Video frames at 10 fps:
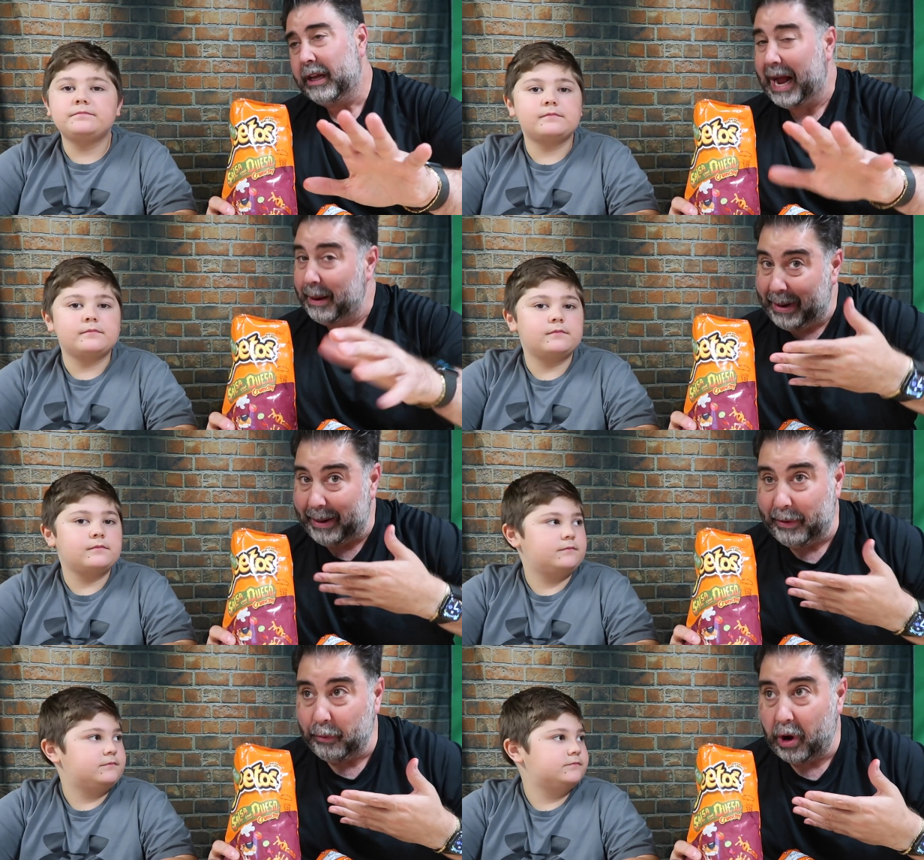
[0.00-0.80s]
Speaker 1: I
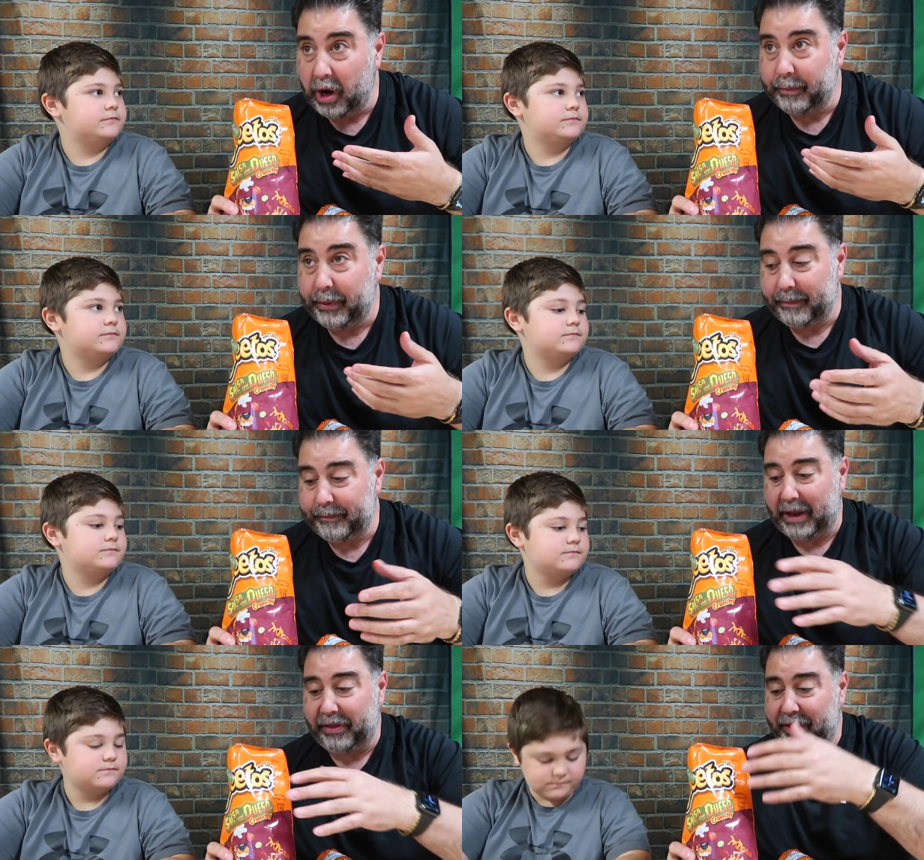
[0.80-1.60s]
may be wrong,
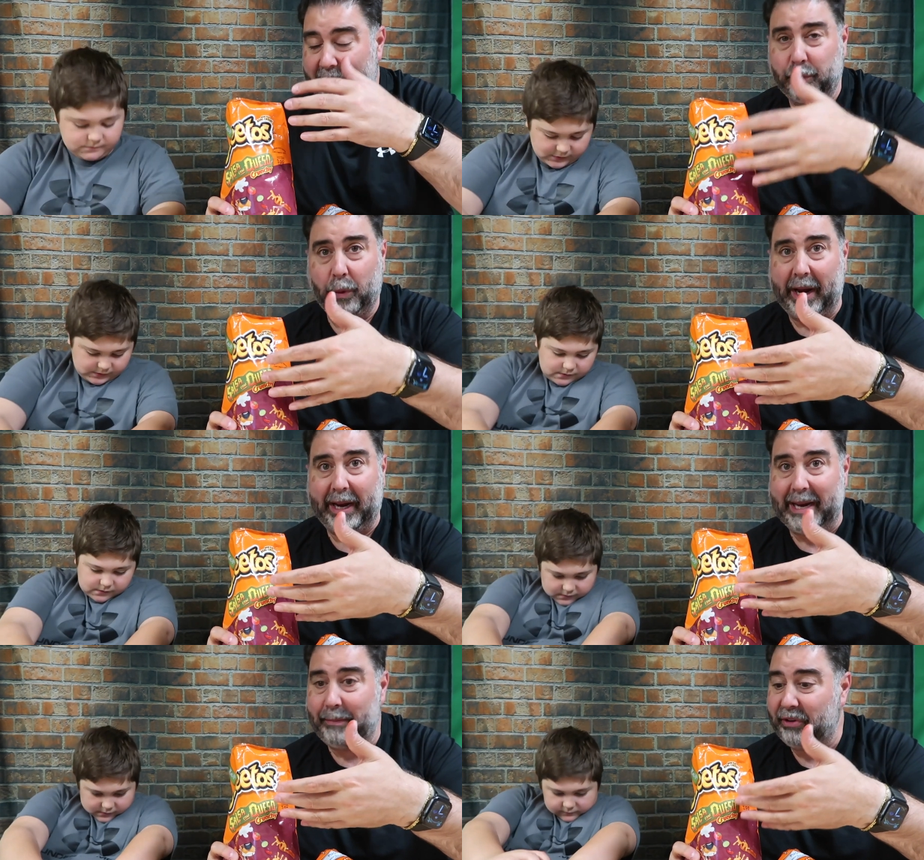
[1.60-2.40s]
but that's where
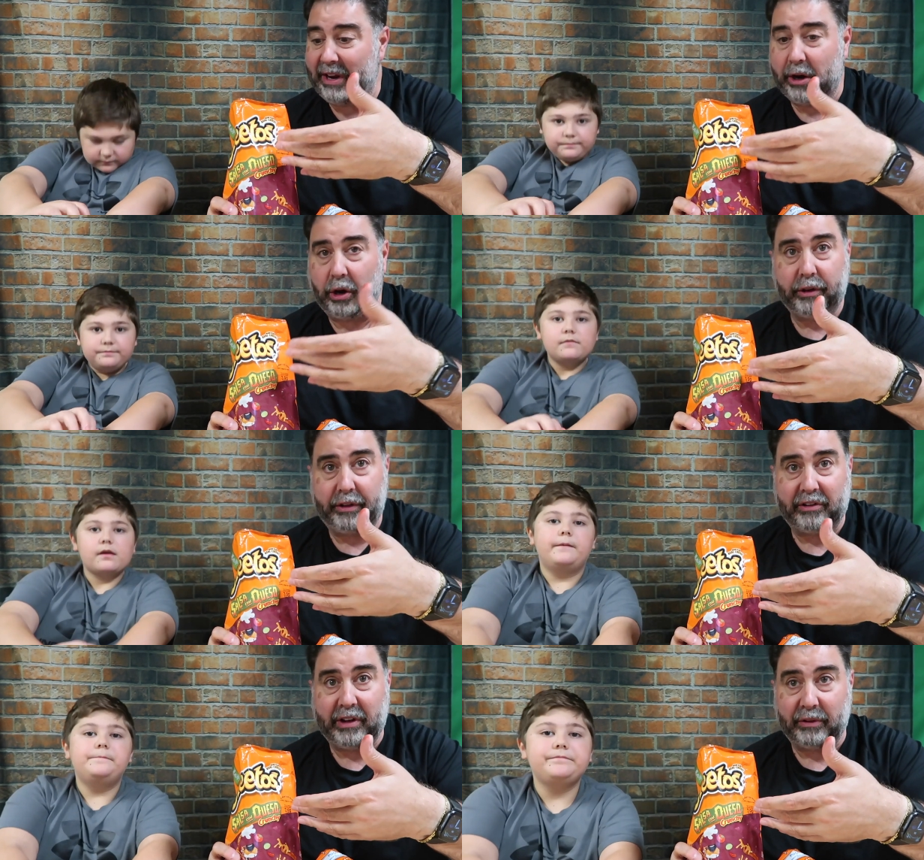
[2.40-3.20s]
I keep seeing all
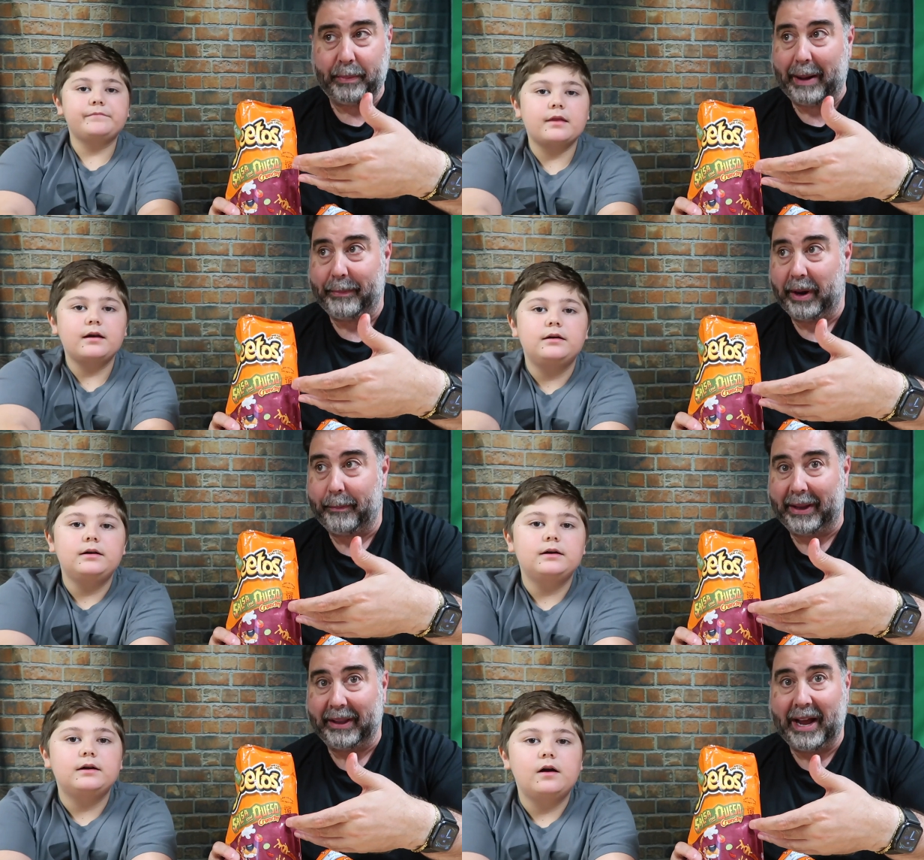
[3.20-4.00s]
of these things popping
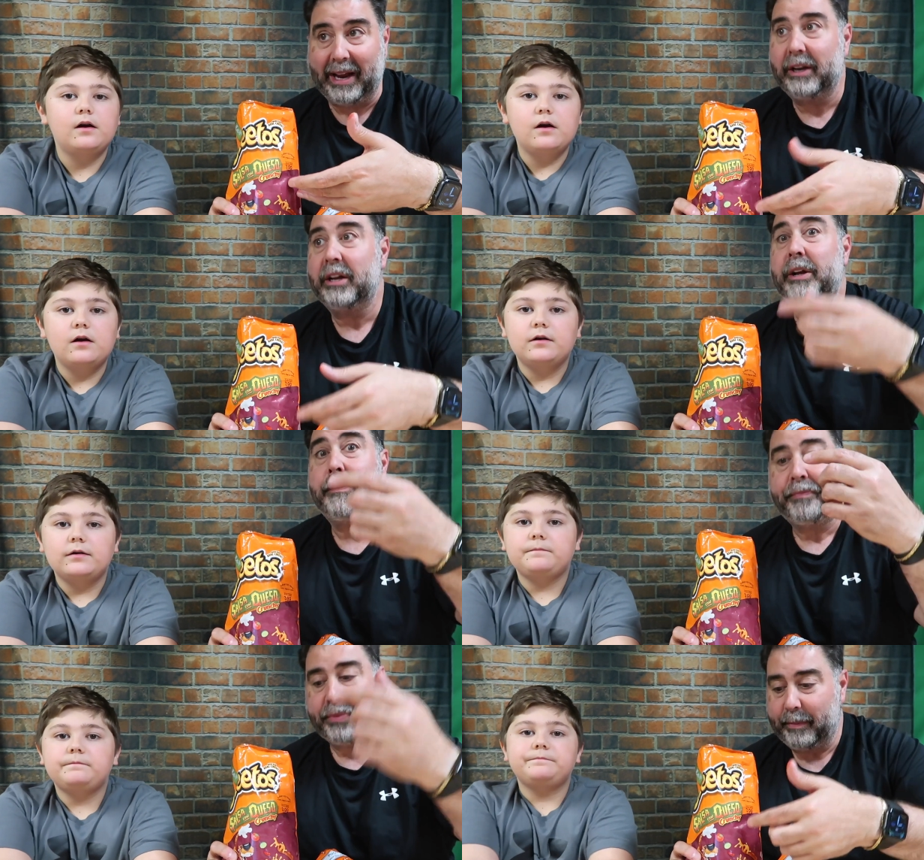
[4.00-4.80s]
up online.
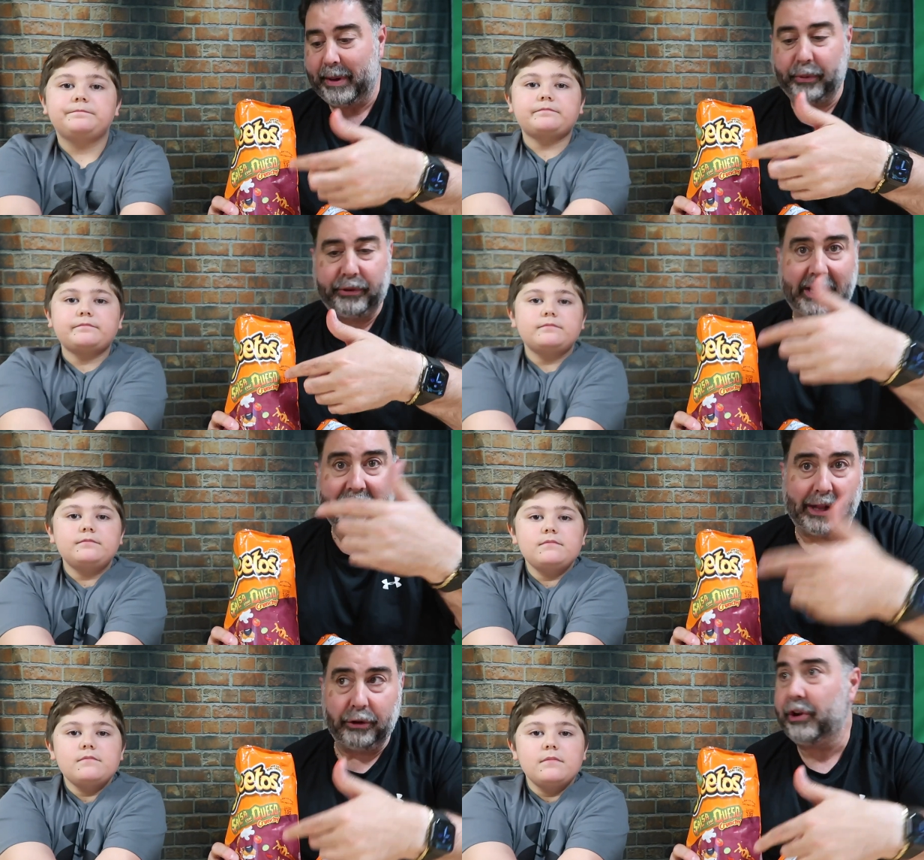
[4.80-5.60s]
People
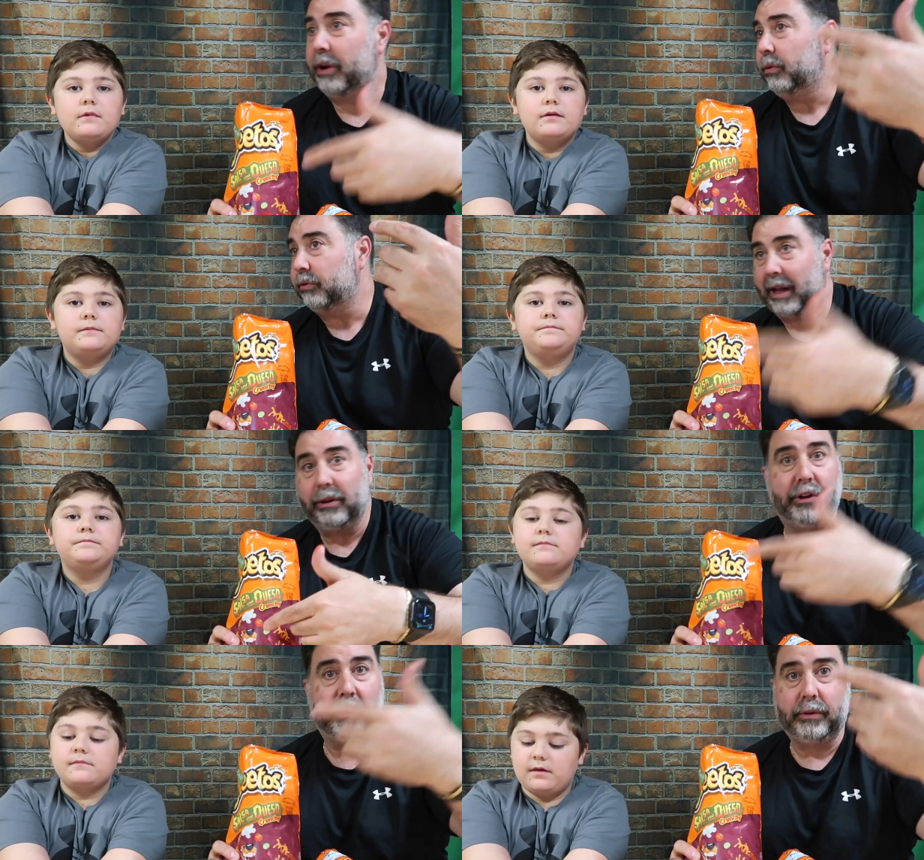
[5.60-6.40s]
saying Dollar General,
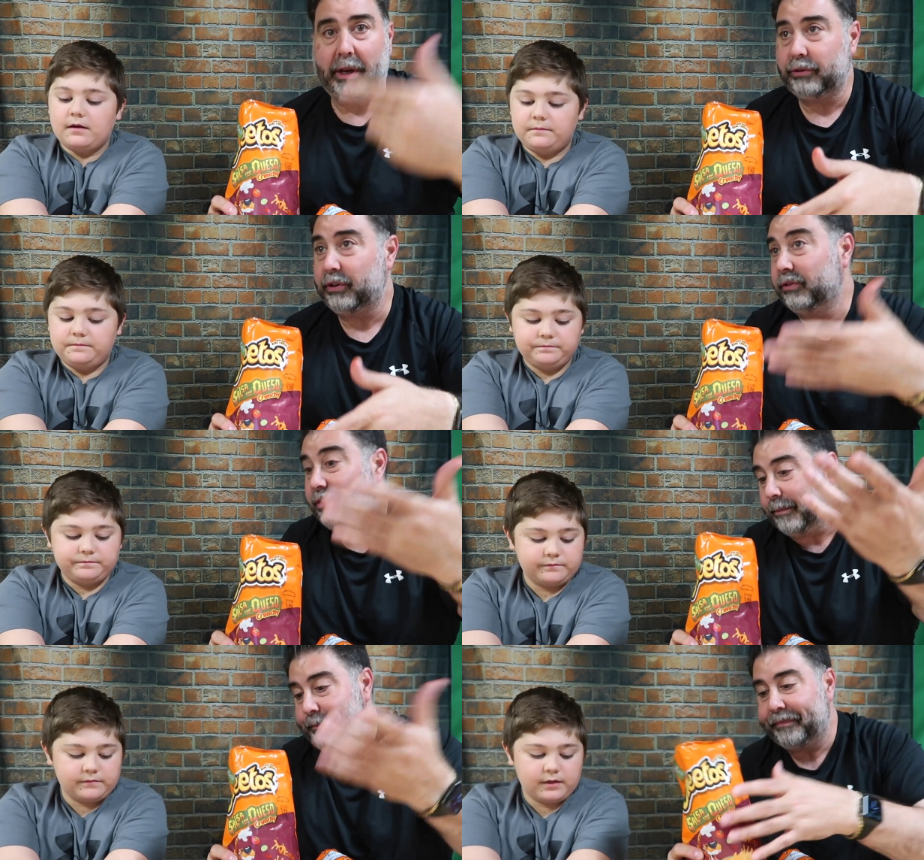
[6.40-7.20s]
Dollar General, Dollar
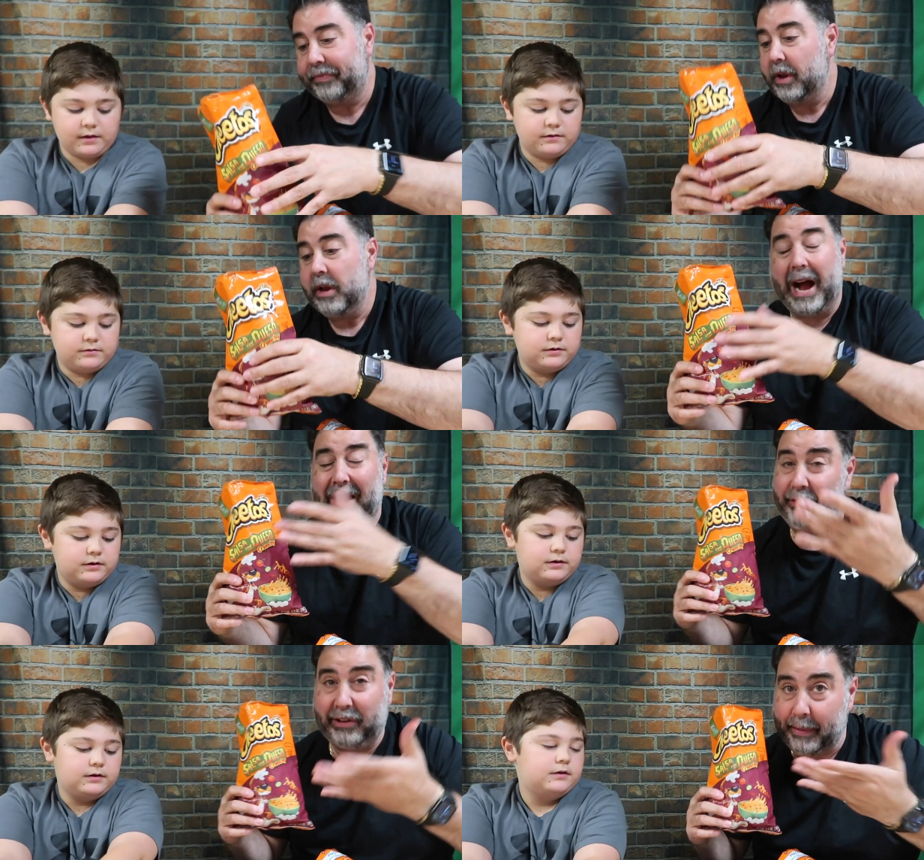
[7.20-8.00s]
General. So
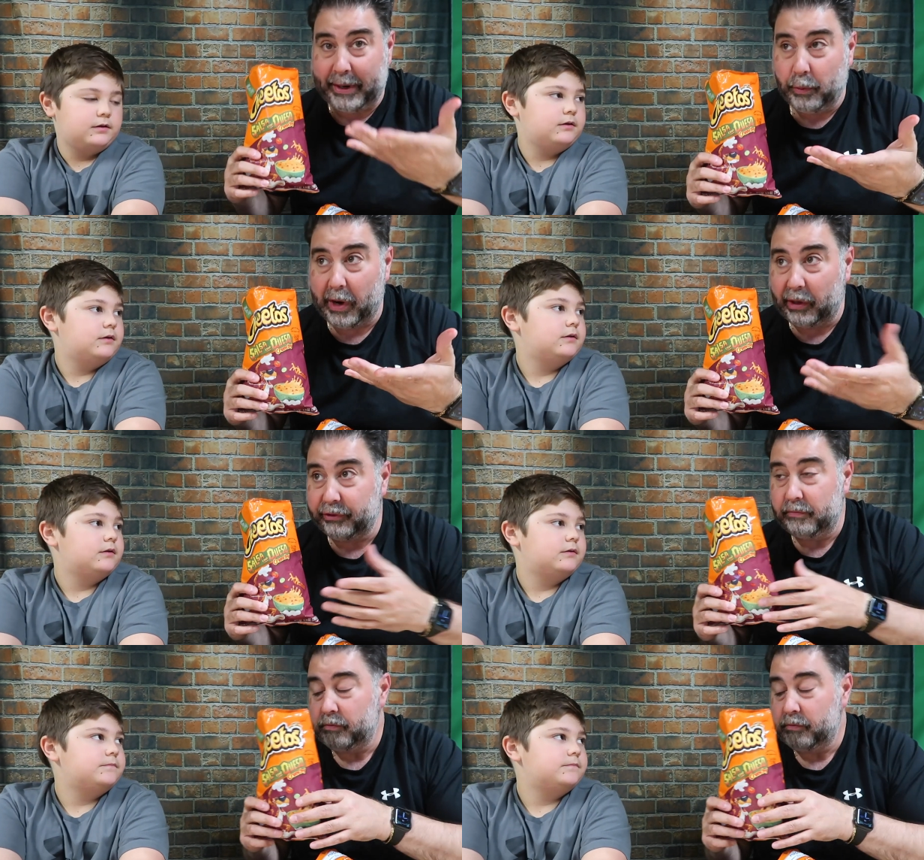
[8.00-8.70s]
I haven't seen them anywhere else.